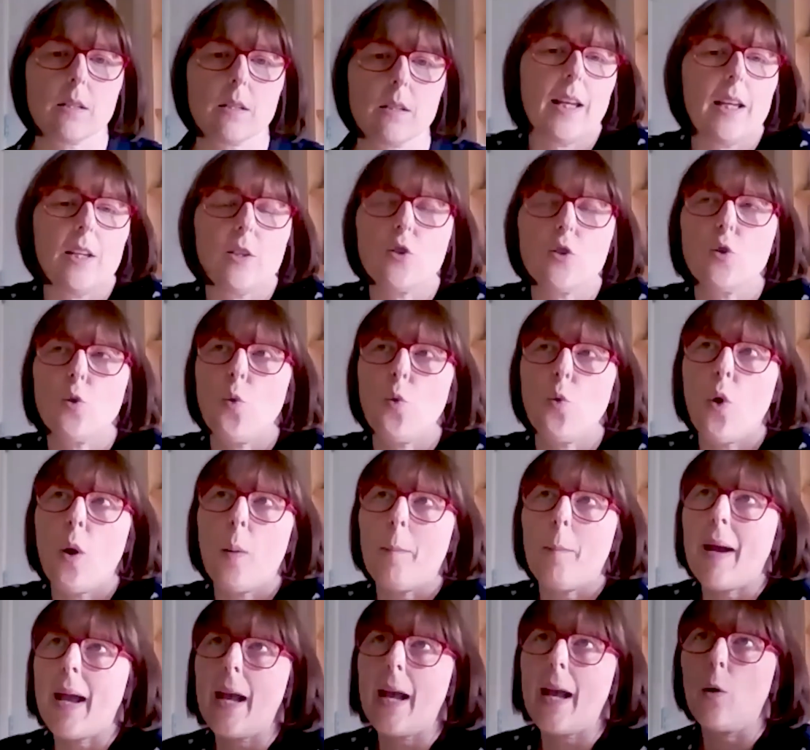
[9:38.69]
It's all
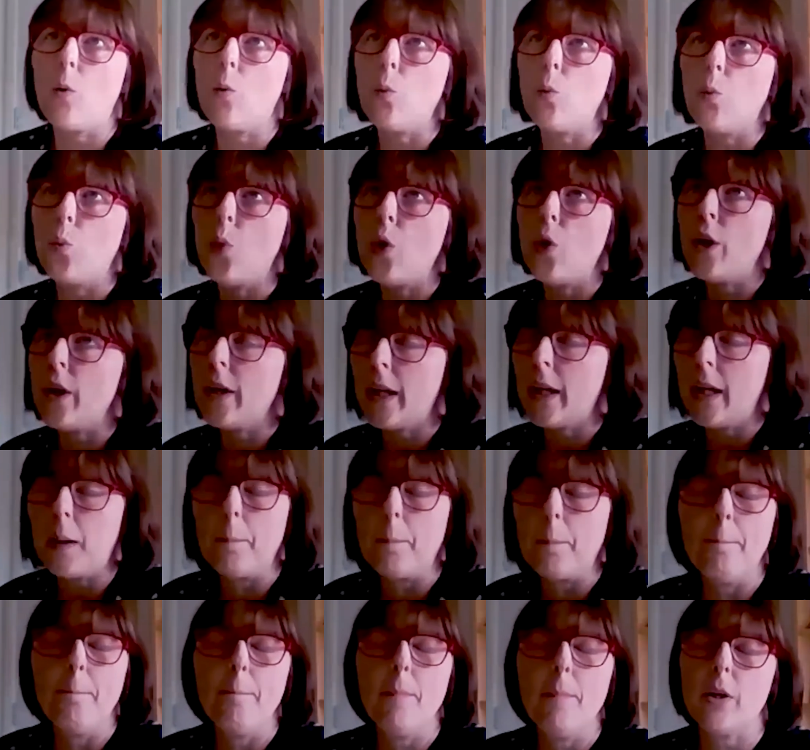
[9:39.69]
about
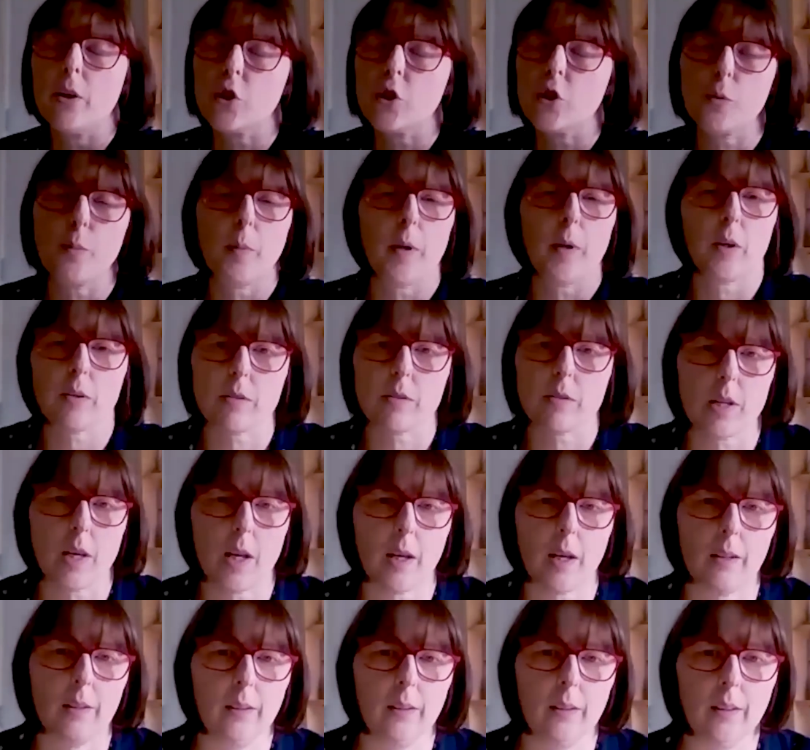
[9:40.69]
working much
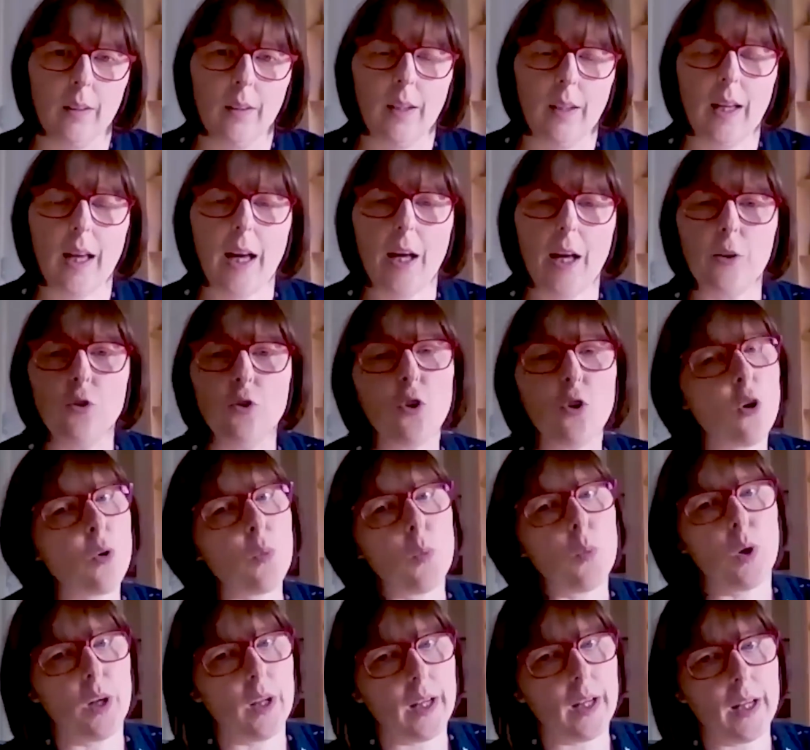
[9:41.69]
smarter and not
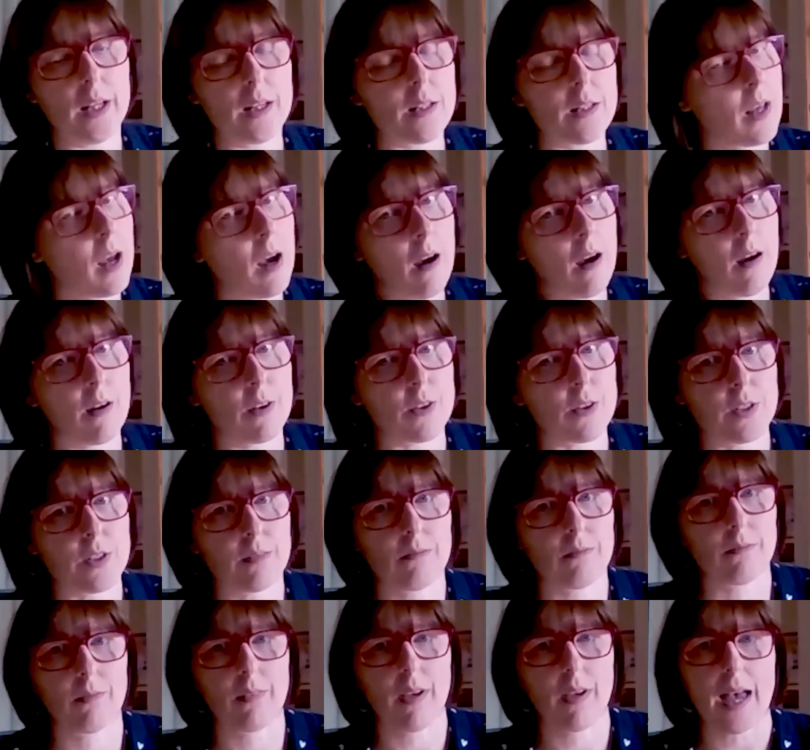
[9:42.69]
working as hard
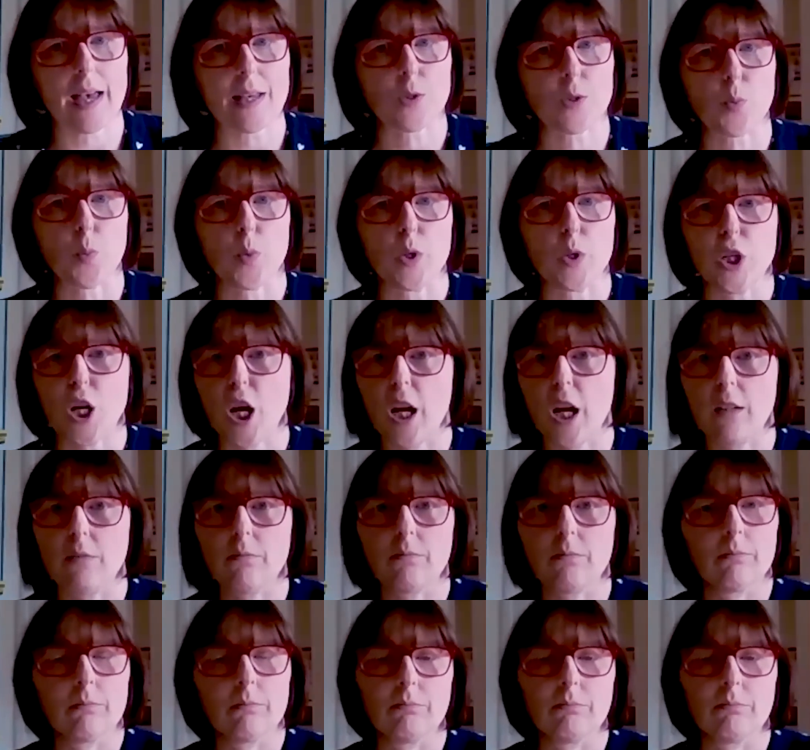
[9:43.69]
as we do.